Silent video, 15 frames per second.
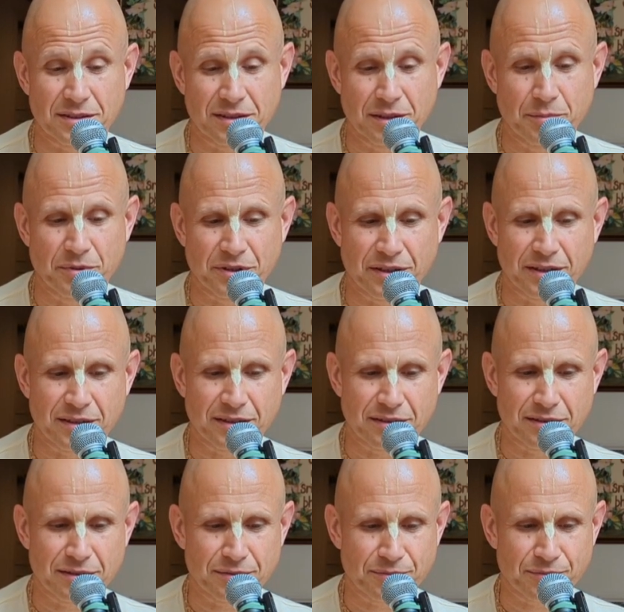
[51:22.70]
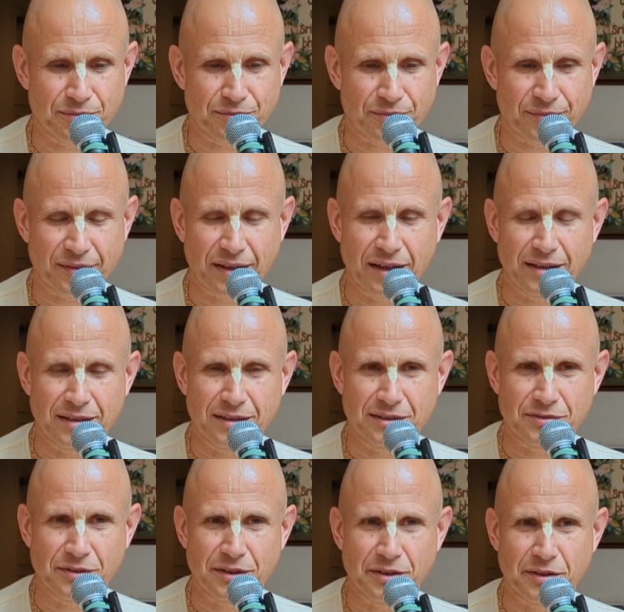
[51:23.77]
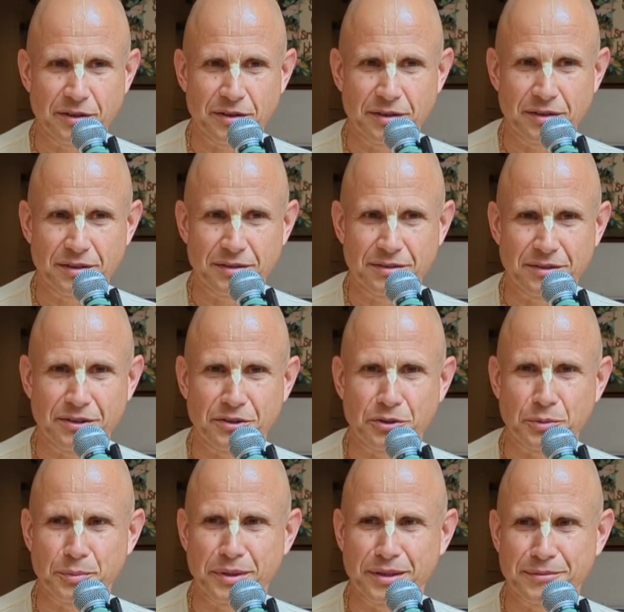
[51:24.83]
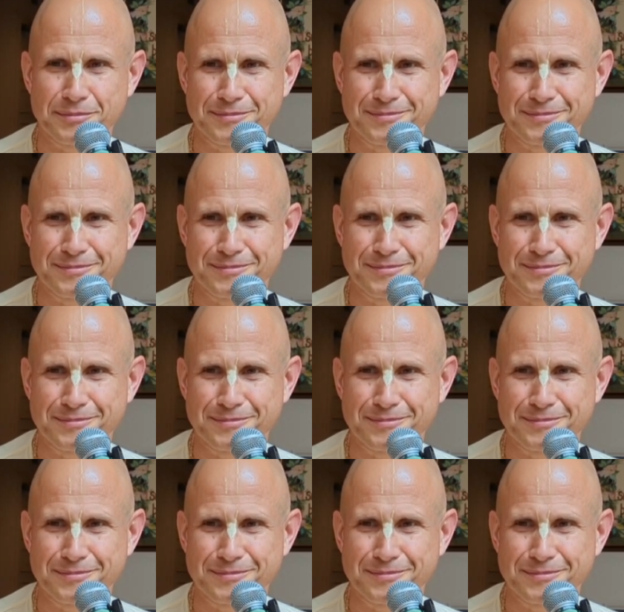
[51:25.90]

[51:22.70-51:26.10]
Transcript: liberated and is very dear to me.